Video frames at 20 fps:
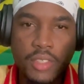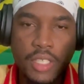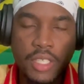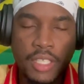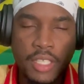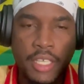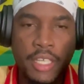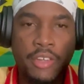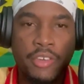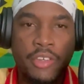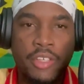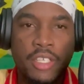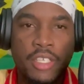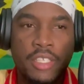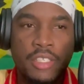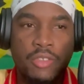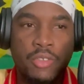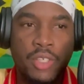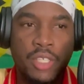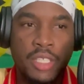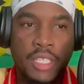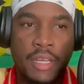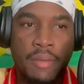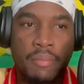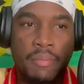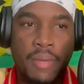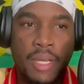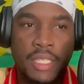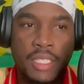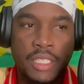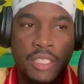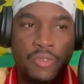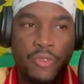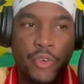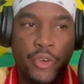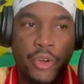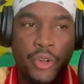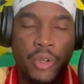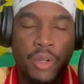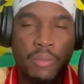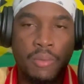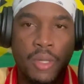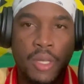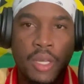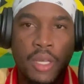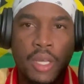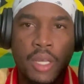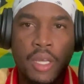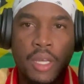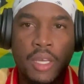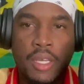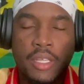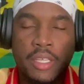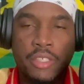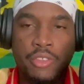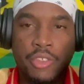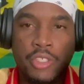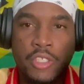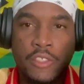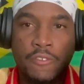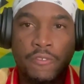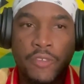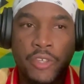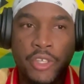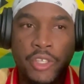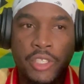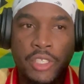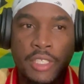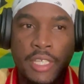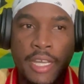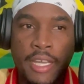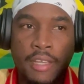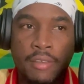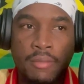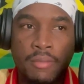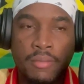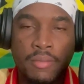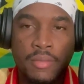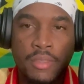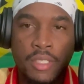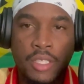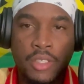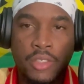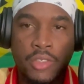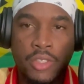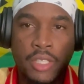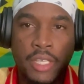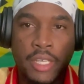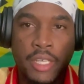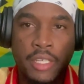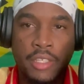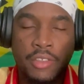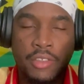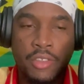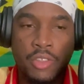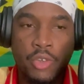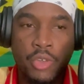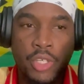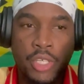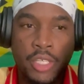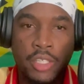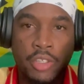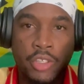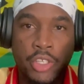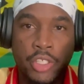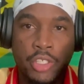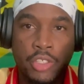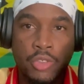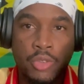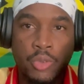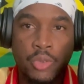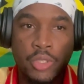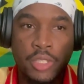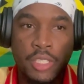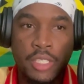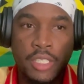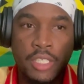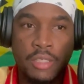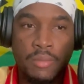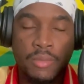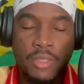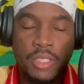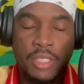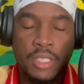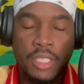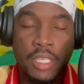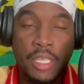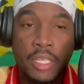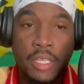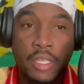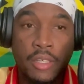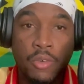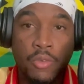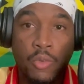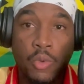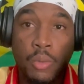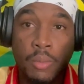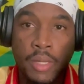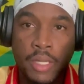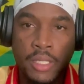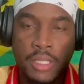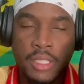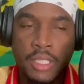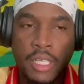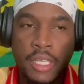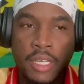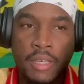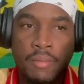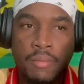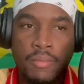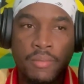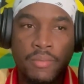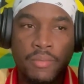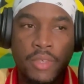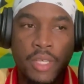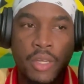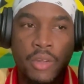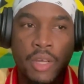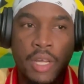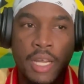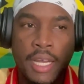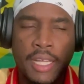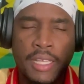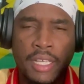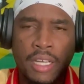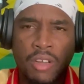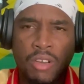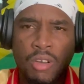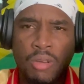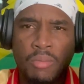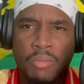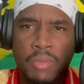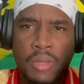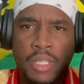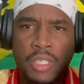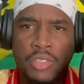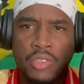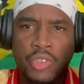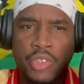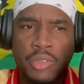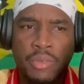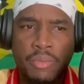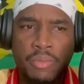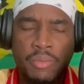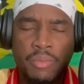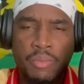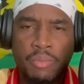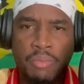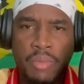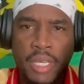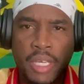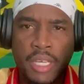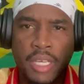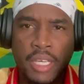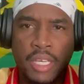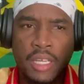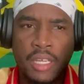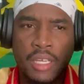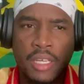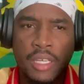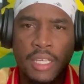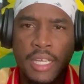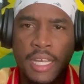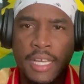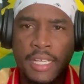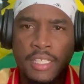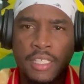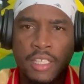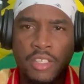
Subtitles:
This was a massive World Cup. This was the first time, they doing the 32 teams in the women's game. A lot of complaints were making that,